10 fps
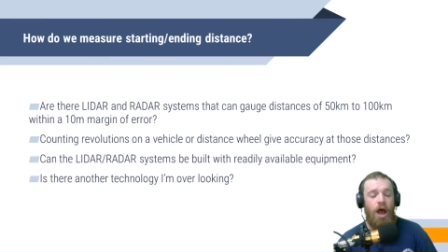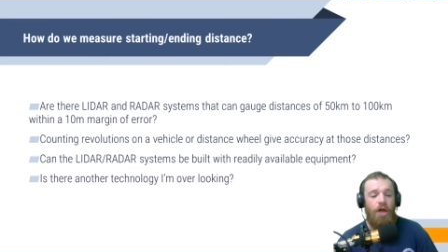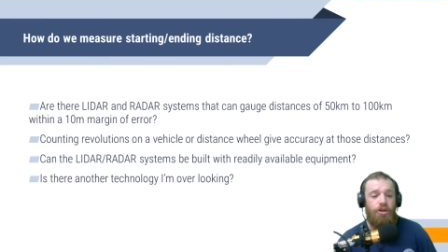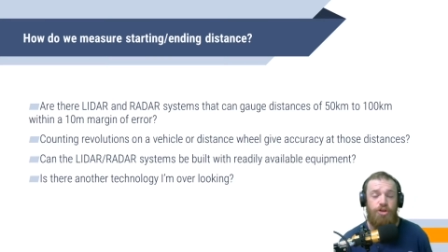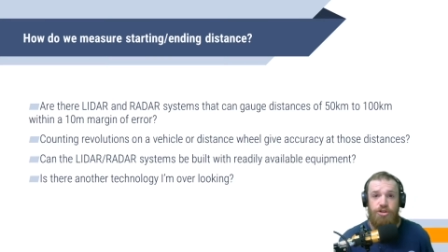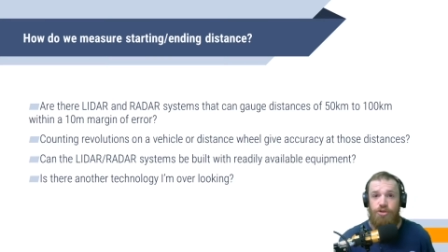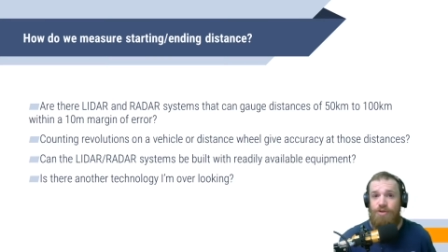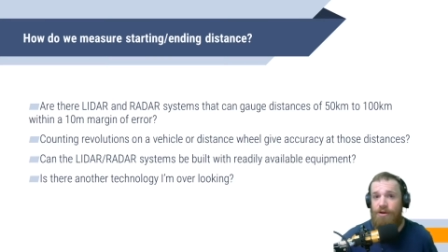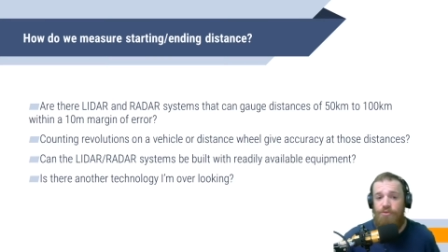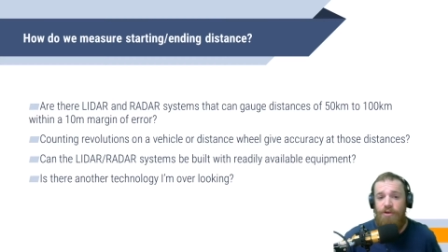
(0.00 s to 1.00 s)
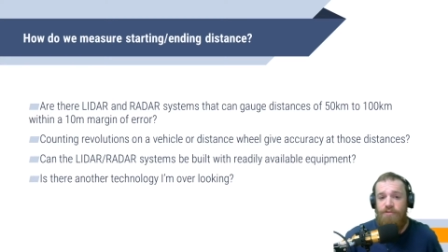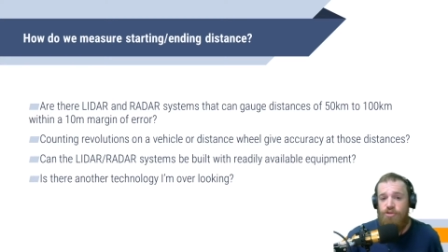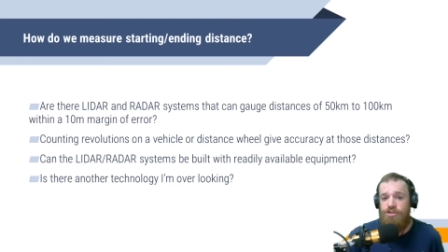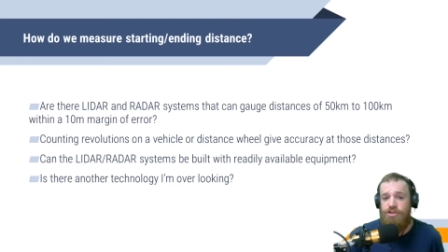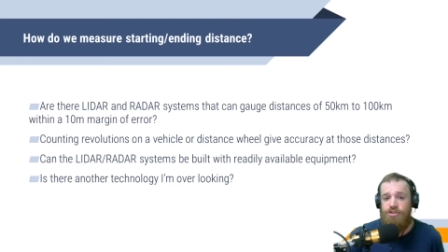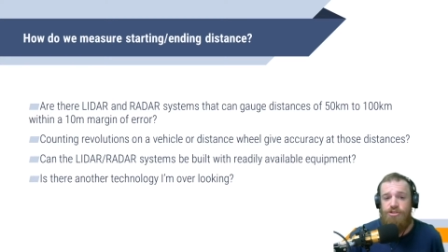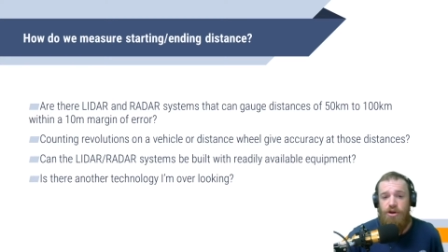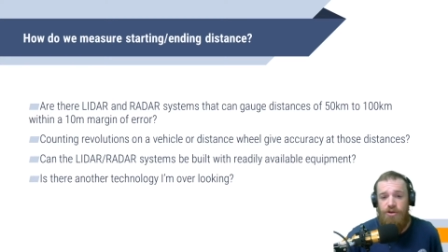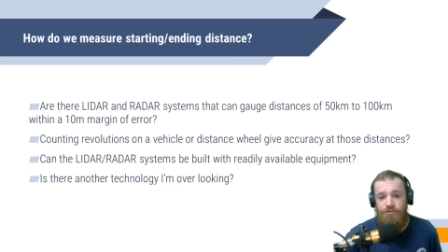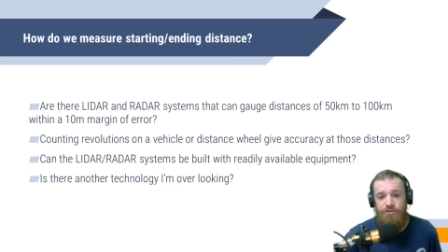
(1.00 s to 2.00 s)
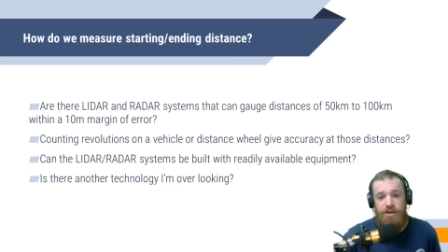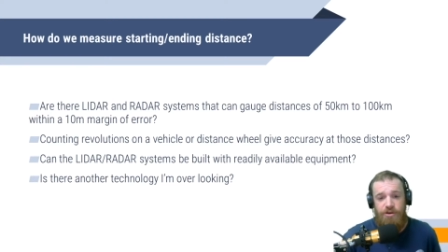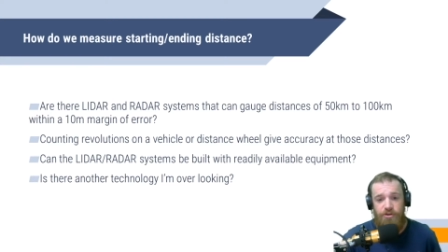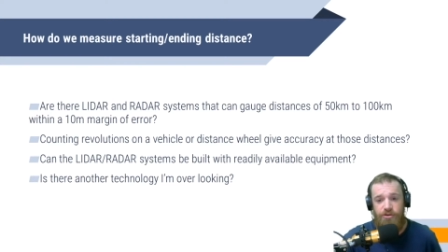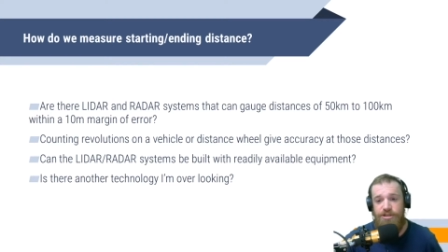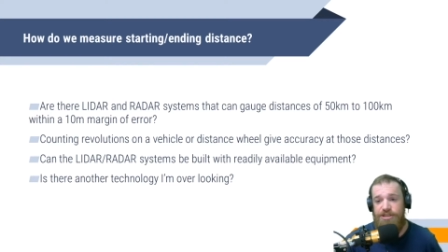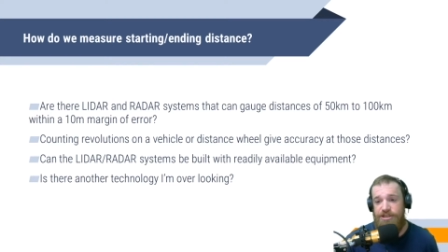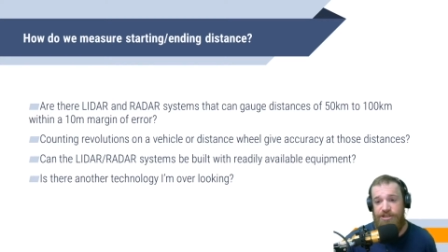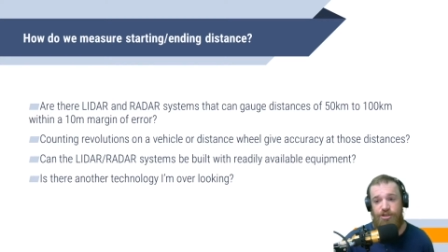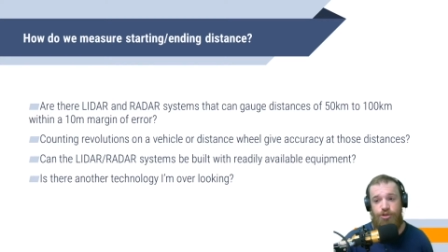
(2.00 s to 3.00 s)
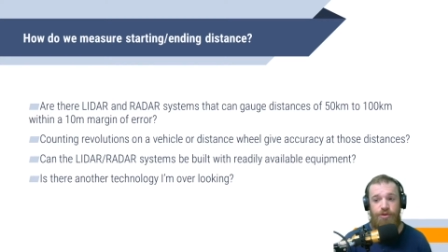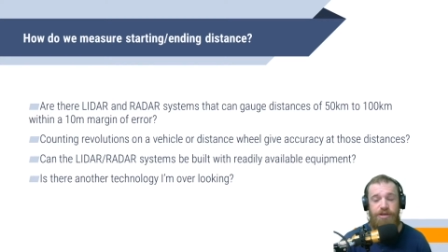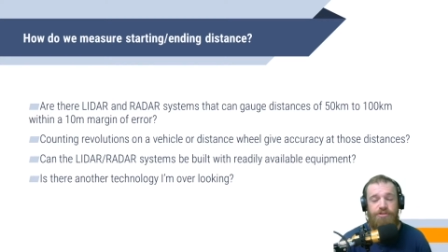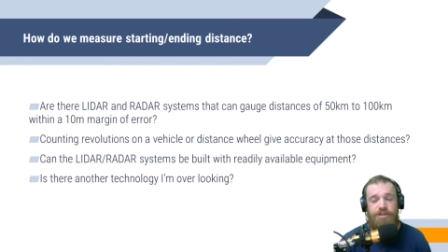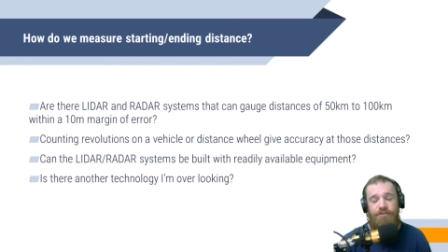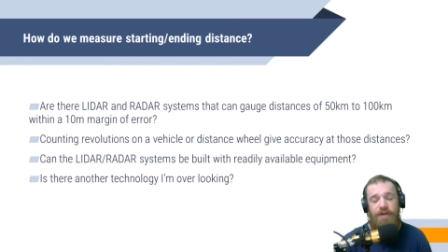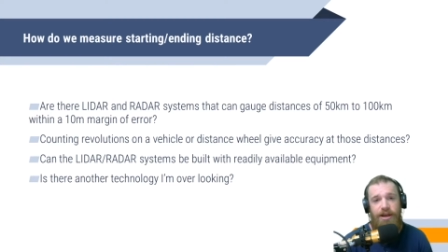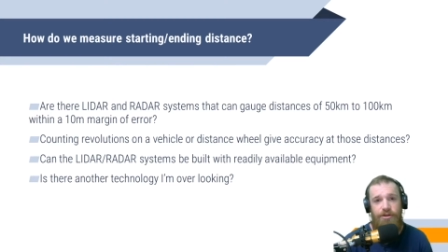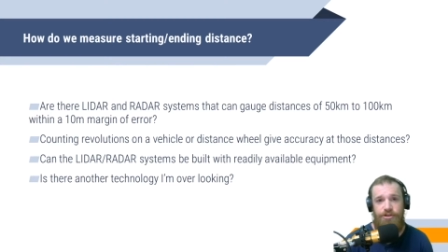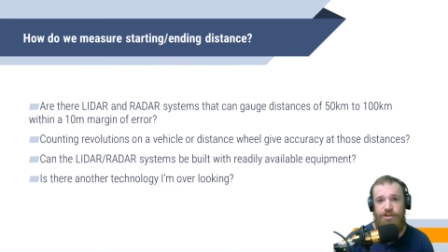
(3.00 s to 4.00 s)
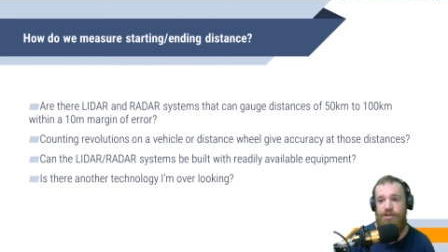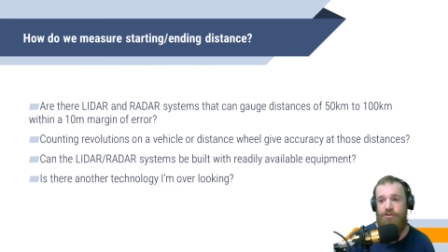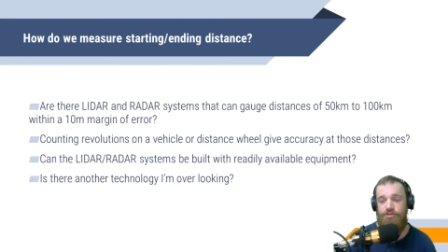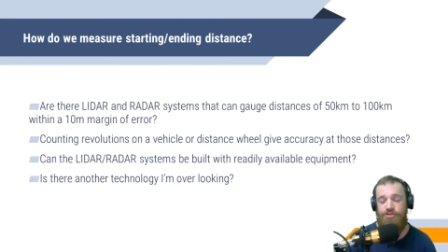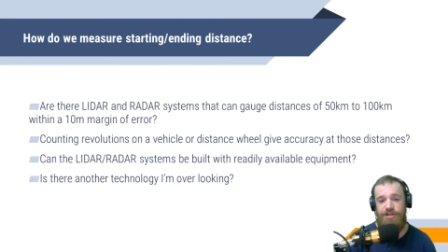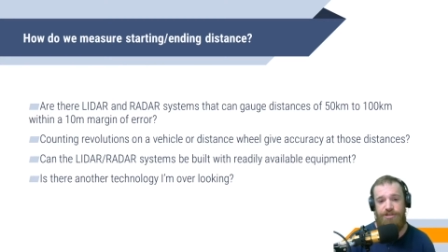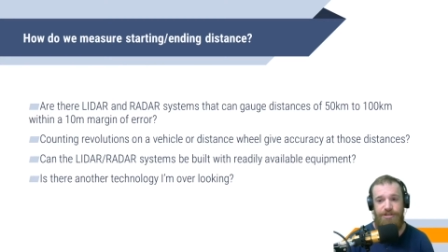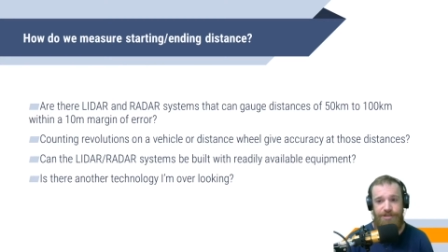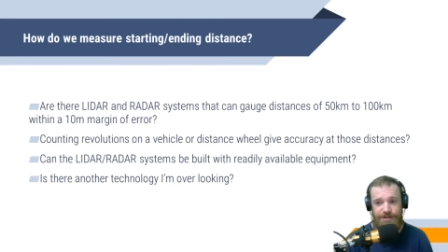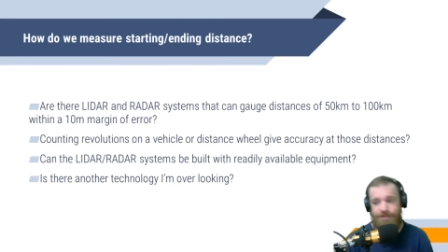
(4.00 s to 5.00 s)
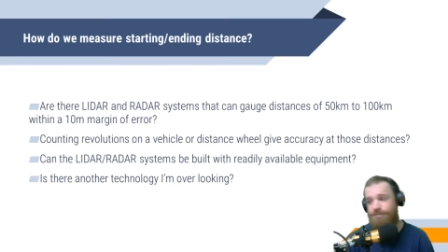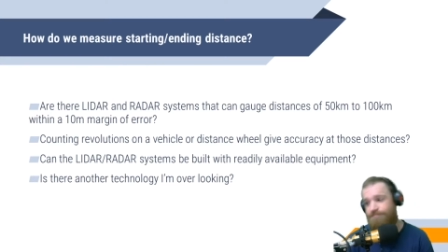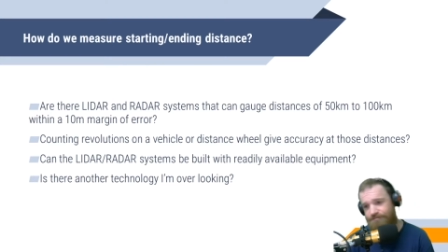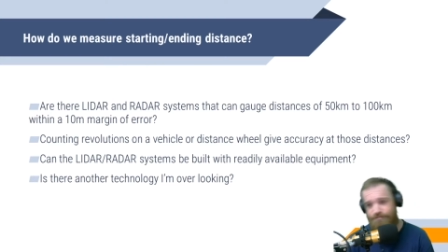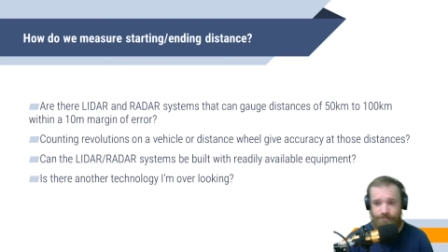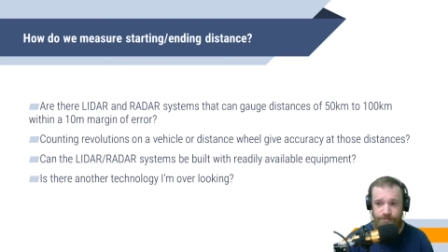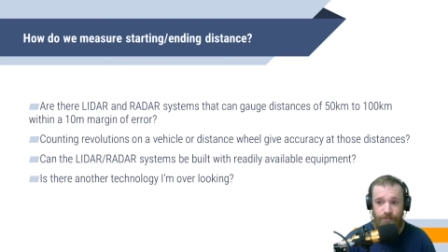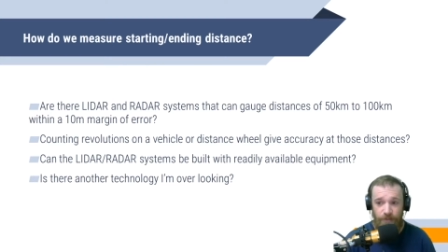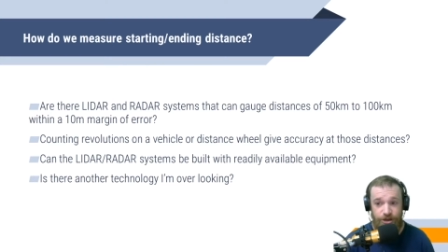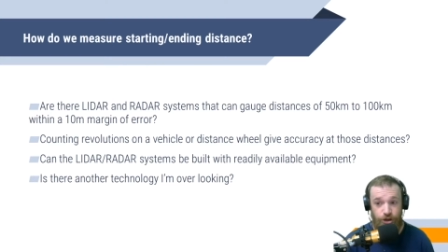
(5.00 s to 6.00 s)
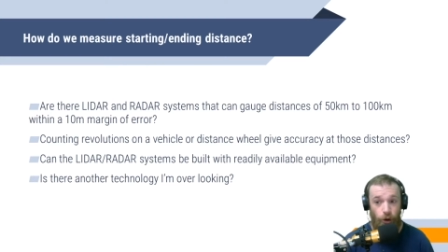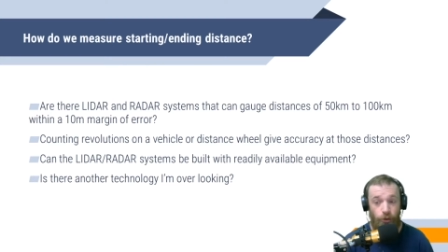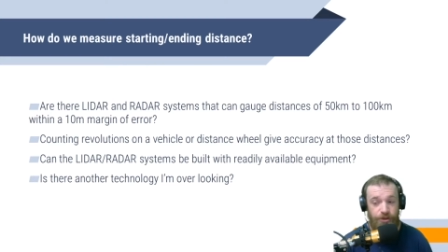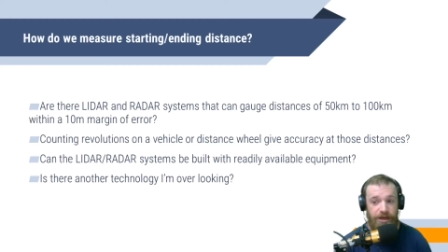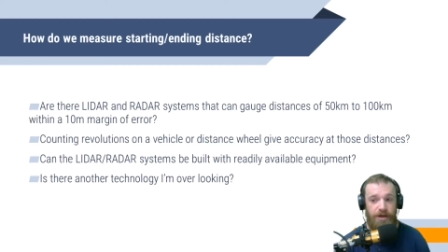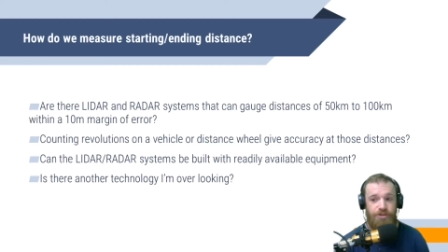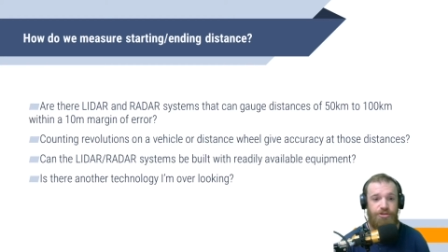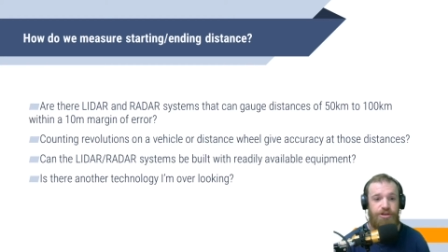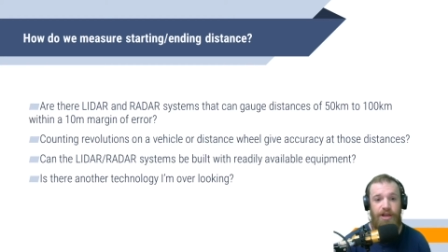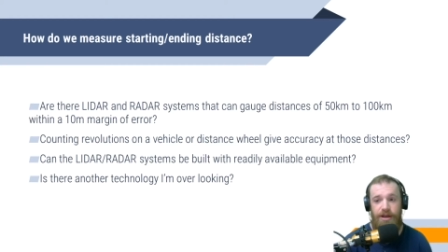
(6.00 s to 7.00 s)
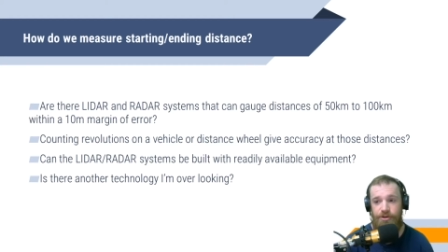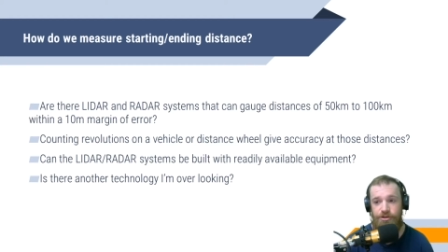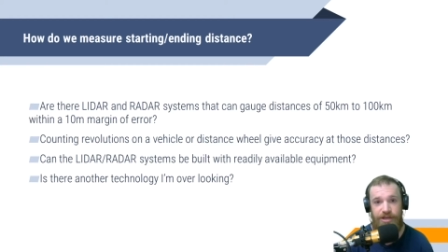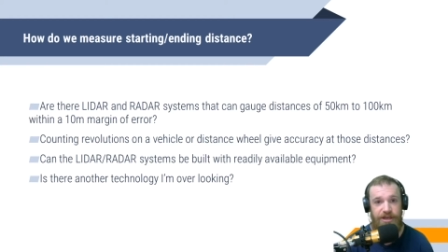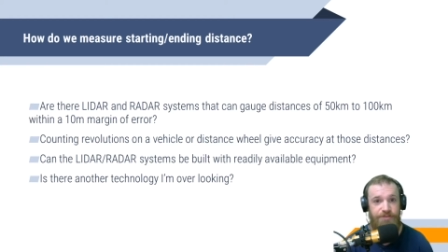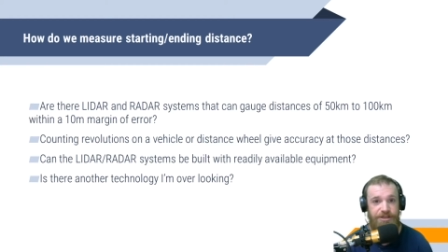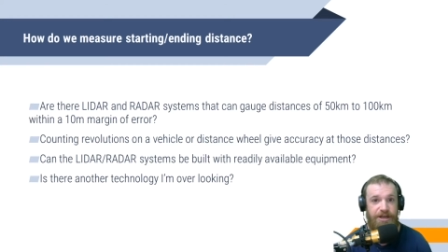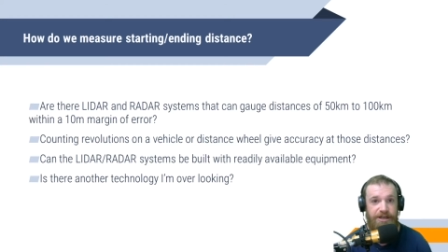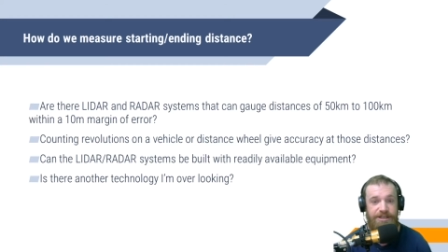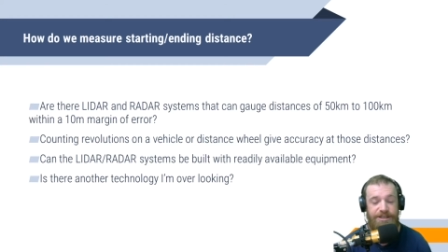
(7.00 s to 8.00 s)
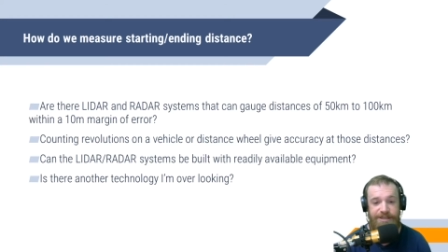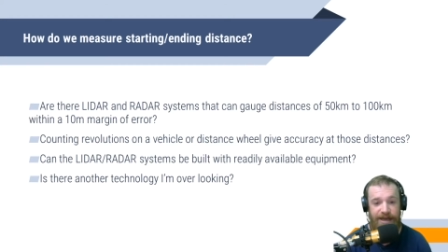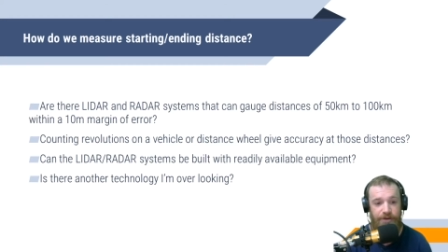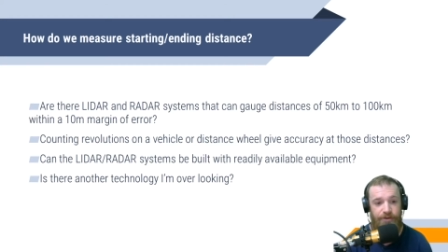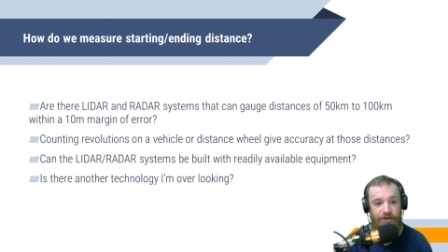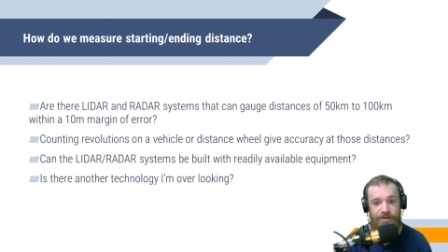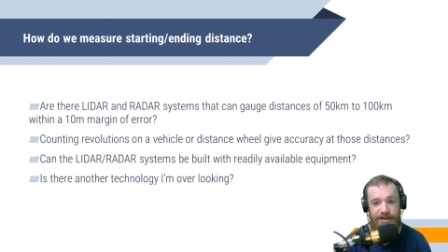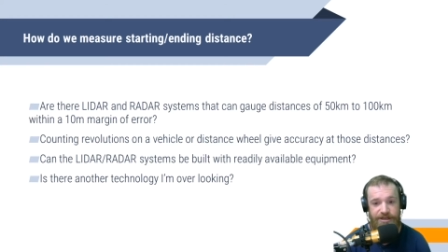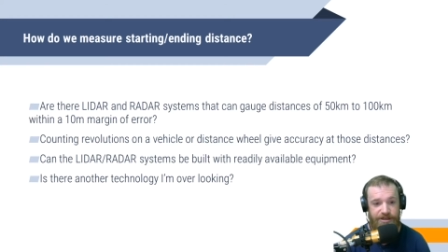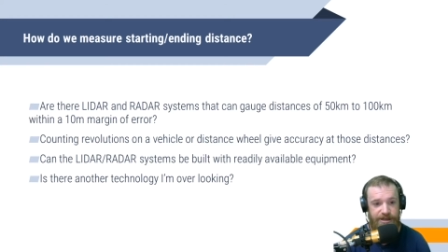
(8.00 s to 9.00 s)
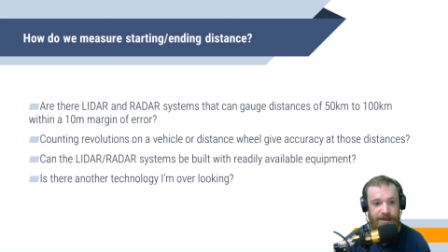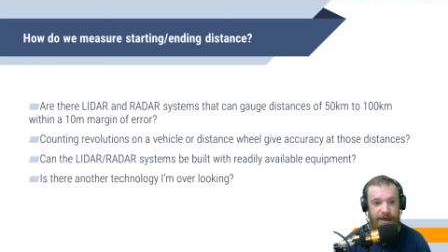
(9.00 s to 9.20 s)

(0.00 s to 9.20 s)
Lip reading: There's also counting revolutions on a vehicle or a distance wheel to give accuracy at those distances. It's only 100 kilometers. That could be done in a day rather easily.